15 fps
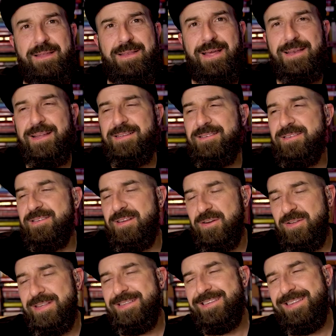Not
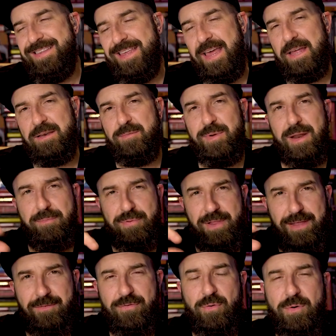necessarily to the end, but I
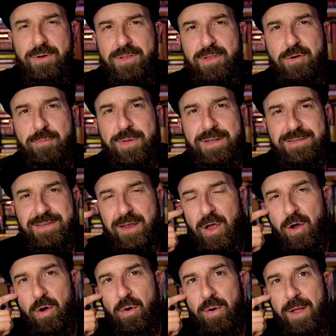play it forward a little bit and say,
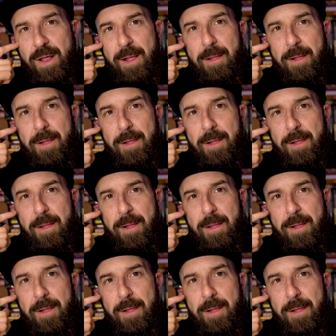oh,